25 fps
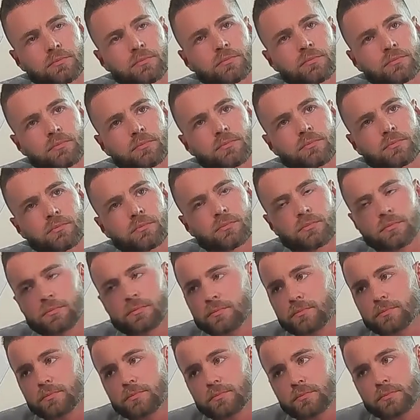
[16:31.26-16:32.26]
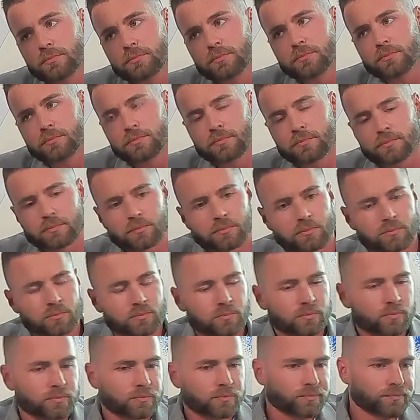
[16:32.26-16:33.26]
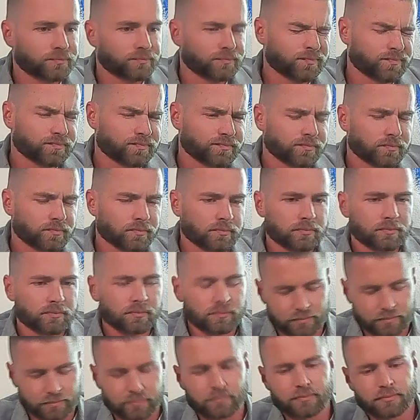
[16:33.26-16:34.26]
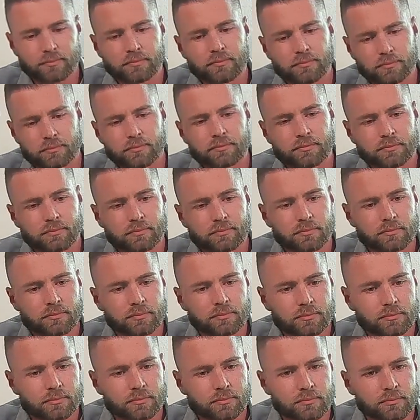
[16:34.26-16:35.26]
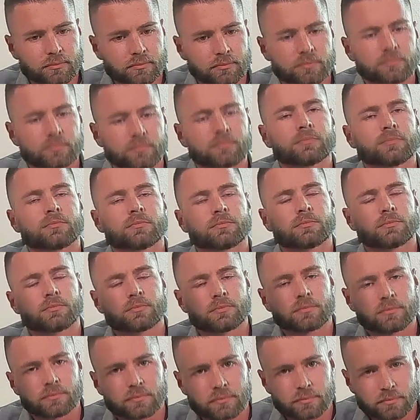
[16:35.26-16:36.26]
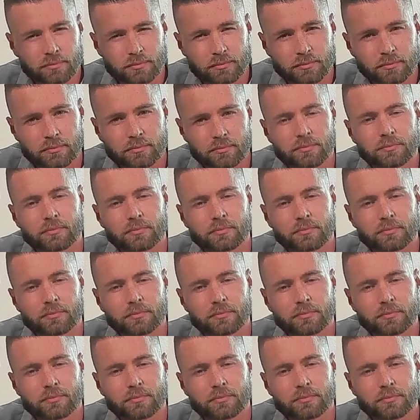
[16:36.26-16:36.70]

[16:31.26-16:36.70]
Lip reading: No words are spoken by the person on screen.